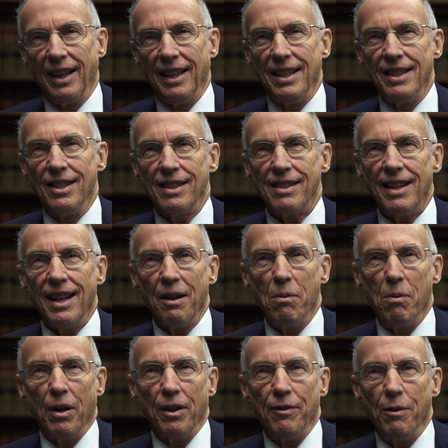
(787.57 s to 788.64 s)
he just had a
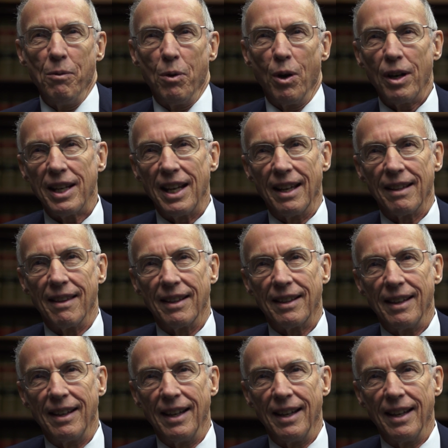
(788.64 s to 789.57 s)
wonderful work ethic.